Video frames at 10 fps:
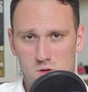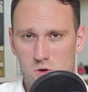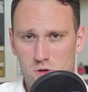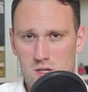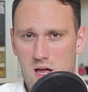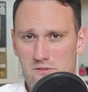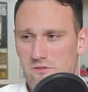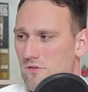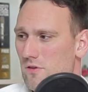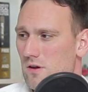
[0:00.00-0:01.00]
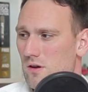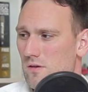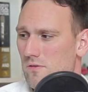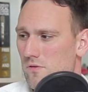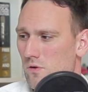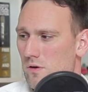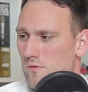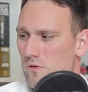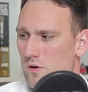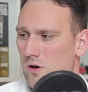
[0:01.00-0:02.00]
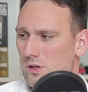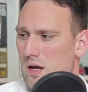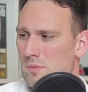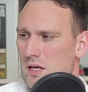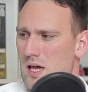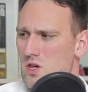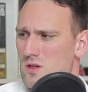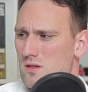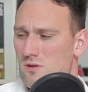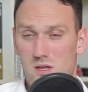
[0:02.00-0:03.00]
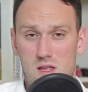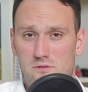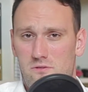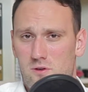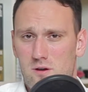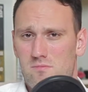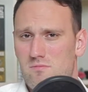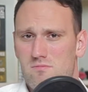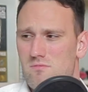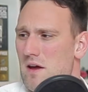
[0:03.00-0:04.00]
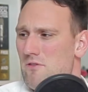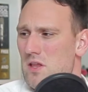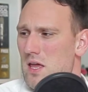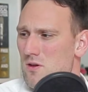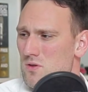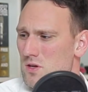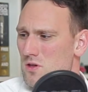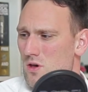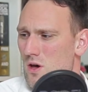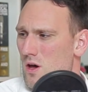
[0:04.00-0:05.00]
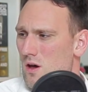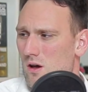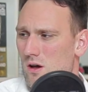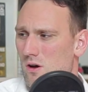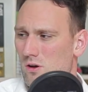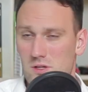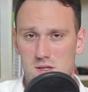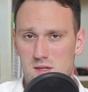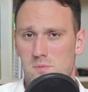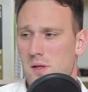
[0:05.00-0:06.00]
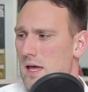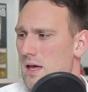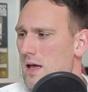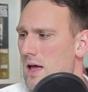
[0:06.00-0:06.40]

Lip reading: good enough for all the applications, good enough for everyday usage on this display.